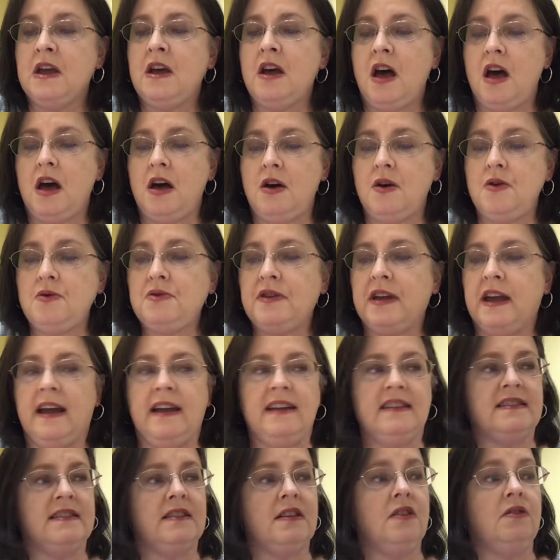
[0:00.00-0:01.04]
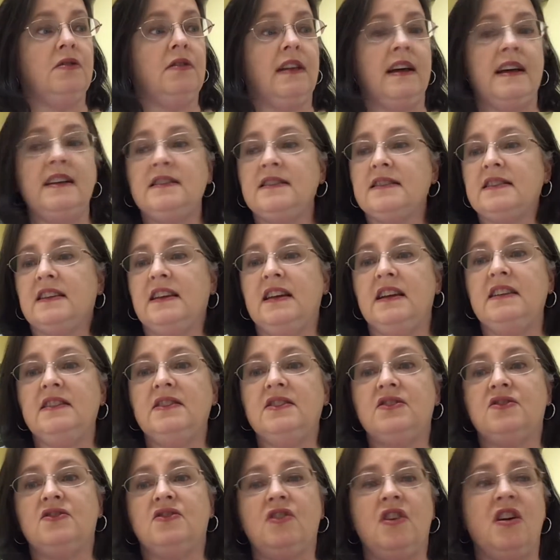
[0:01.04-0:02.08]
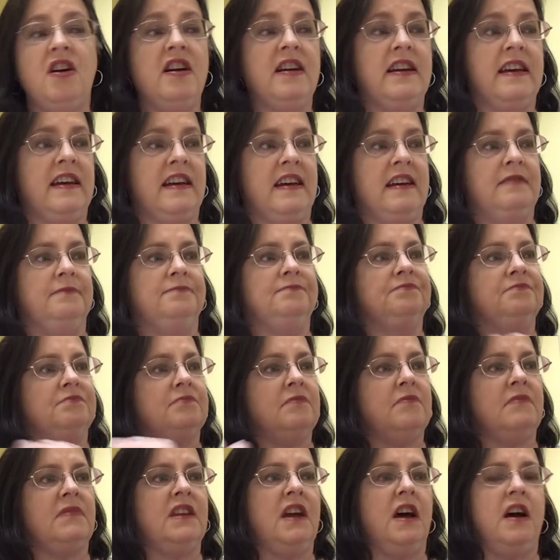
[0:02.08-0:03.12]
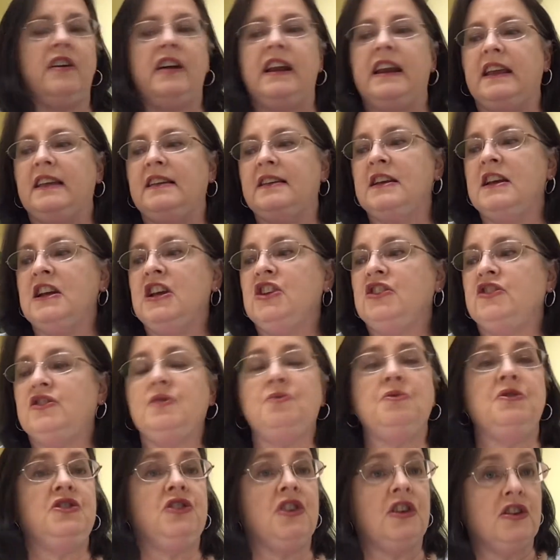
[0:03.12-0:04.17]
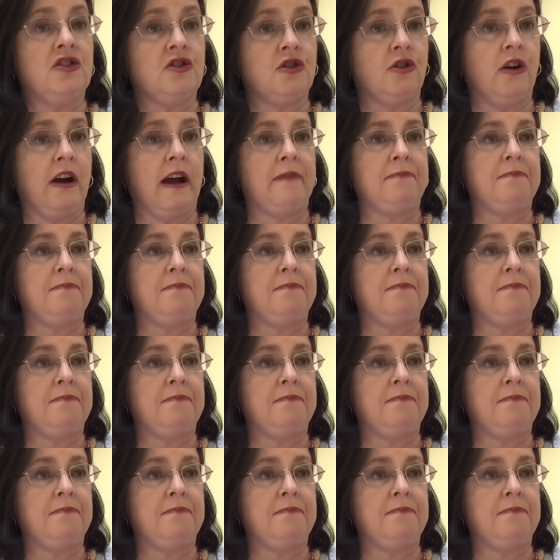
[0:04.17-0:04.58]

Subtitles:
Okay, so let's get started. Alrighty. So once you get your craft